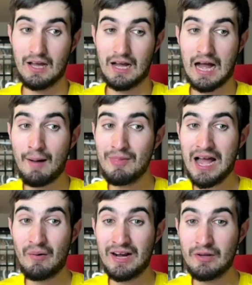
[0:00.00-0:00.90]
I'm
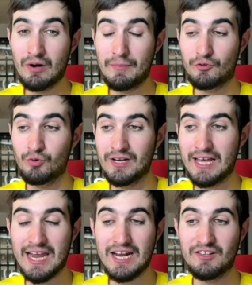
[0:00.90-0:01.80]
now anywhere between
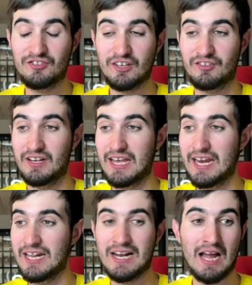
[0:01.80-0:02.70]
86 and
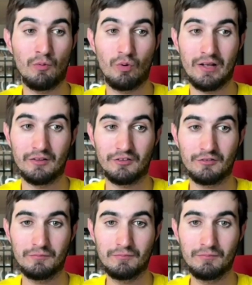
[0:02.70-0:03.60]
89 wins.
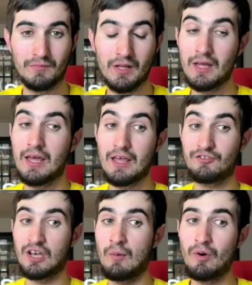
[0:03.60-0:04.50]

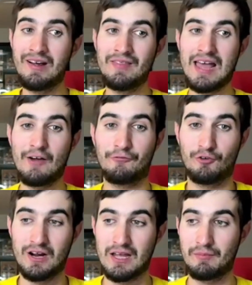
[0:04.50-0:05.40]
Somewhere in that
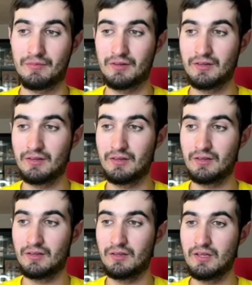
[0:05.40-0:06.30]
frame.
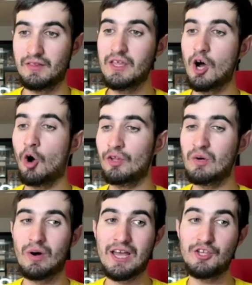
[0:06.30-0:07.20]
The only
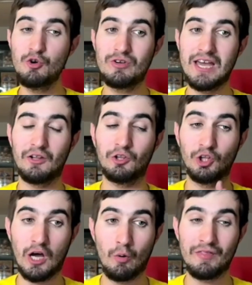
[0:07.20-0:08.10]
way you get
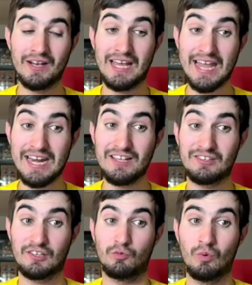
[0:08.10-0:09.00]
lower than
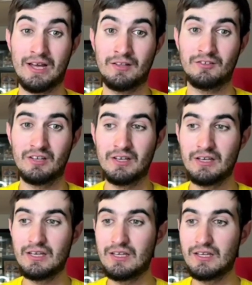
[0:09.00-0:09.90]
86 wins
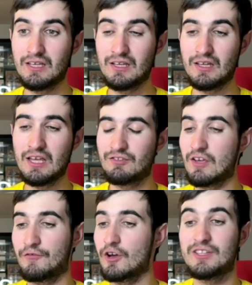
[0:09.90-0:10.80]
is
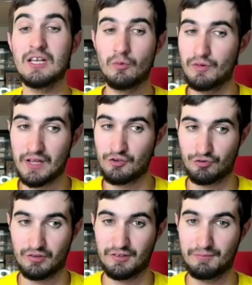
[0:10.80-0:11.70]
if you're dealing with
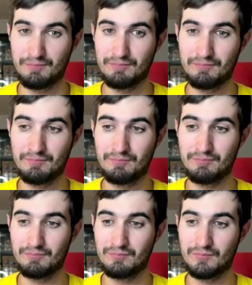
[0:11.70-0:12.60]
injury.
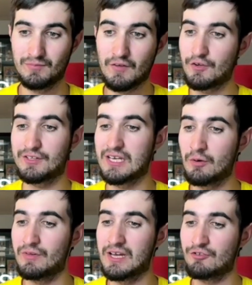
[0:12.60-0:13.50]
If you're dealing
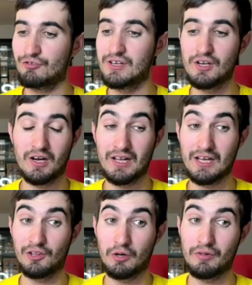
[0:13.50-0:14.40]
with injury, you're going to
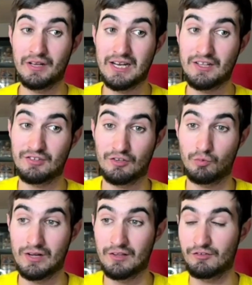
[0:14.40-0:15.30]
get lower than 86
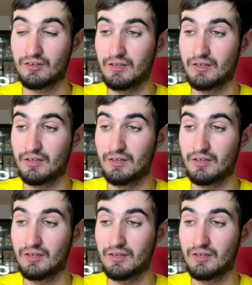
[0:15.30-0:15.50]
wins.